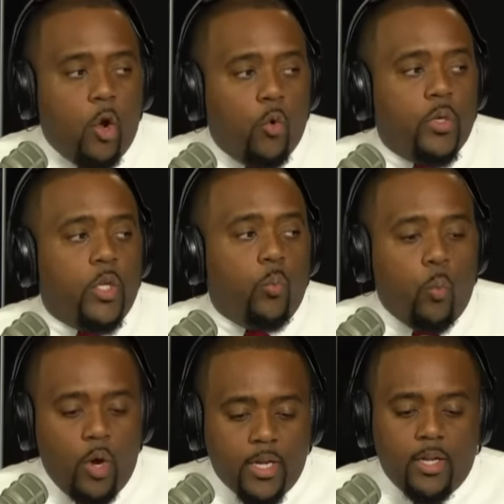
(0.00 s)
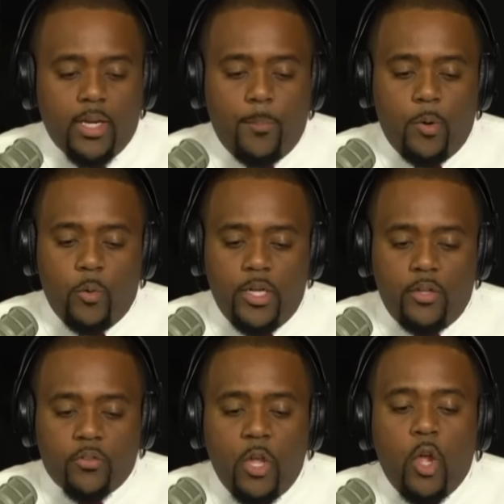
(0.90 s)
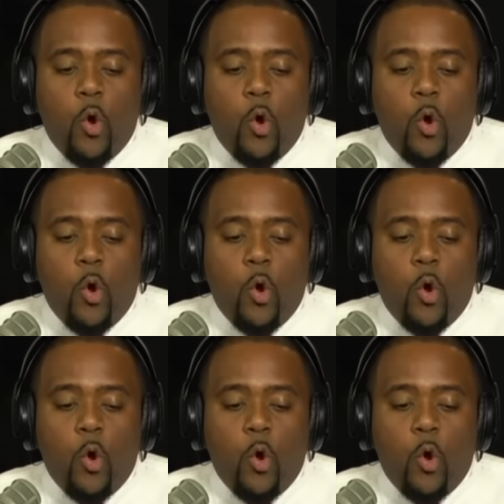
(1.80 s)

only what Aleppo is,